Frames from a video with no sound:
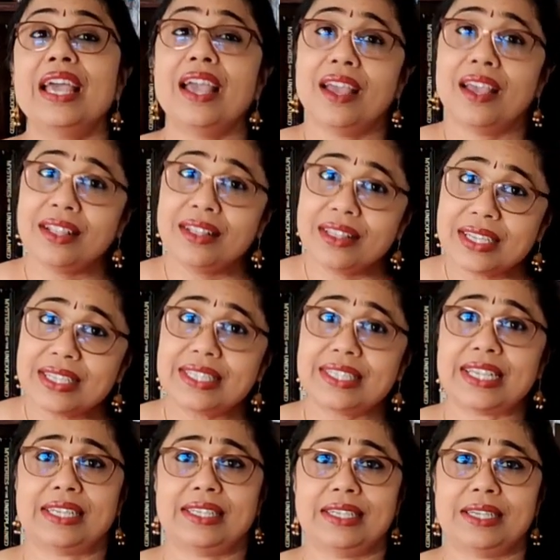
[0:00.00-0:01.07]
In this
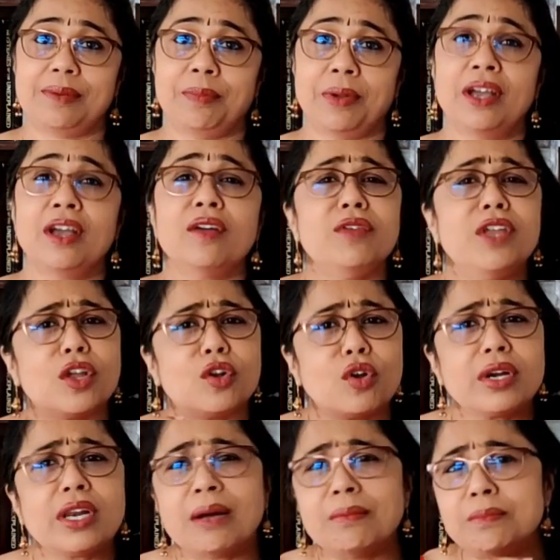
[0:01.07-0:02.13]
setup, we are not
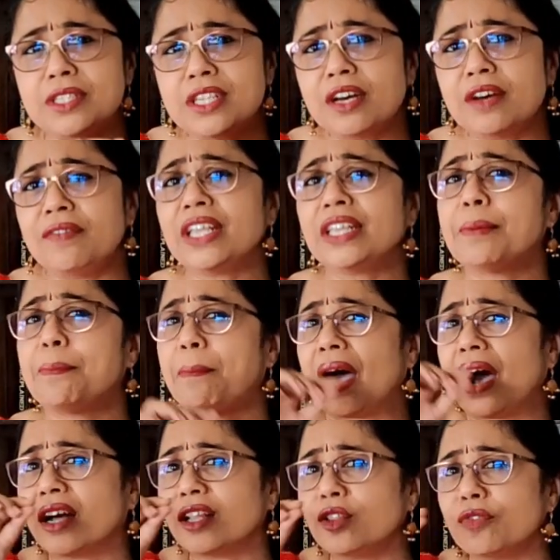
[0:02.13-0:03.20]
observing the
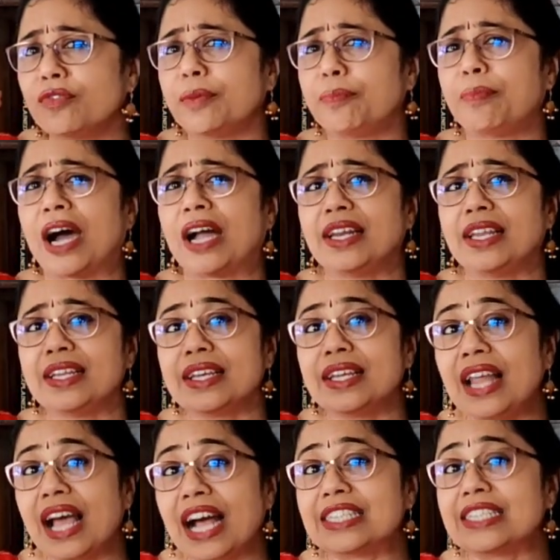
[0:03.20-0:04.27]
path of the particle
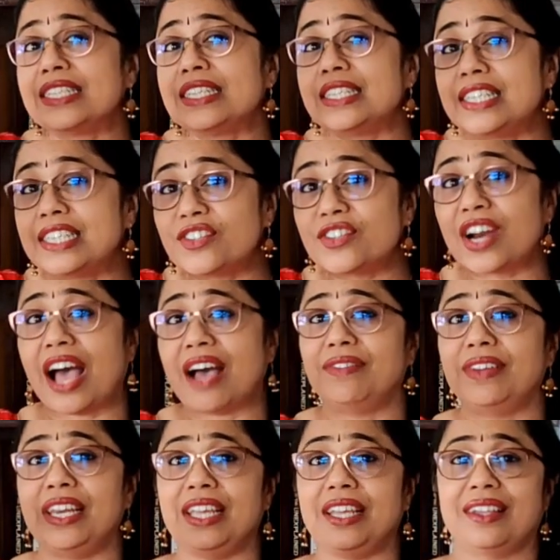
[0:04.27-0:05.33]
as it is
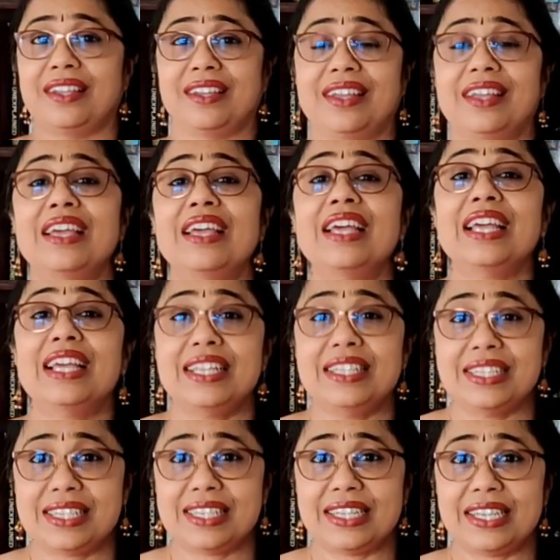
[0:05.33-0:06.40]
traveling.
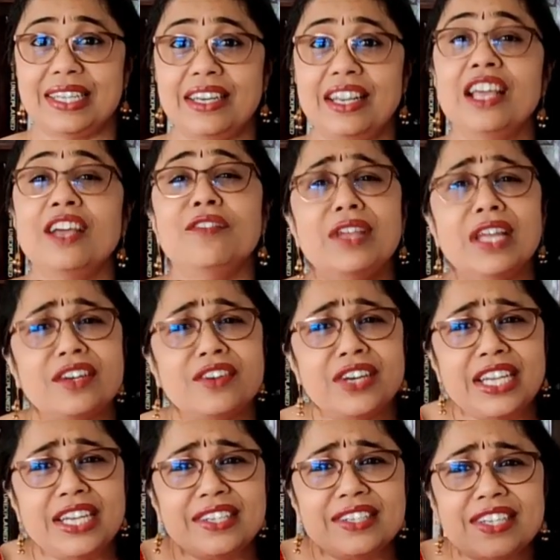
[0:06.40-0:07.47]
Instead, we are
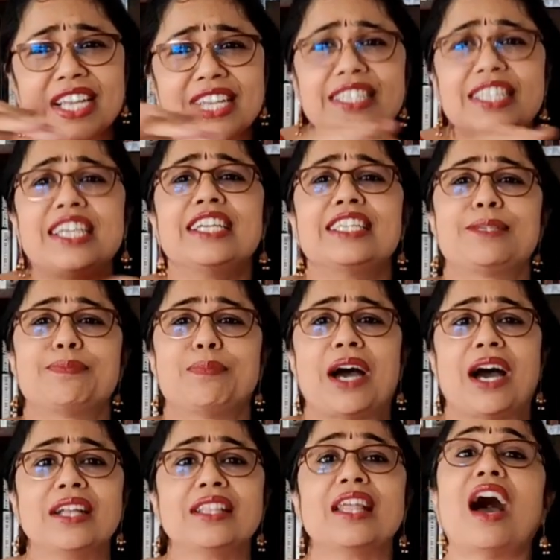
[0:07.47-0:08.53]
retracing its
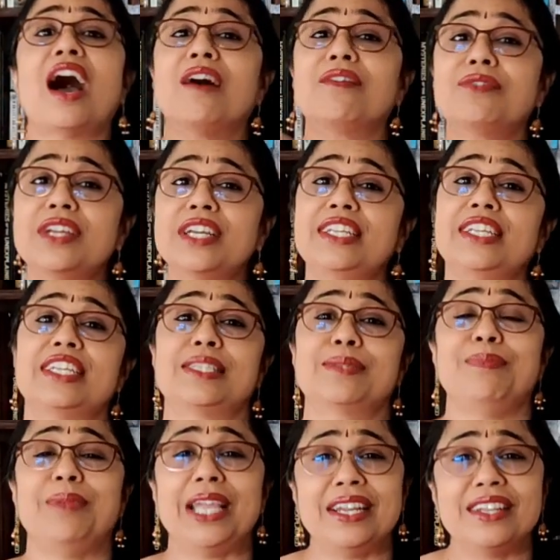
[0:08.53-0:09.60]
path after it has
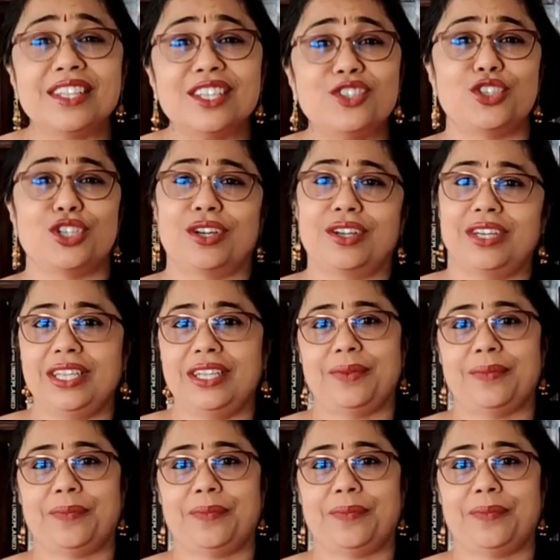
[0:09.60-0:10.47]
made the journey.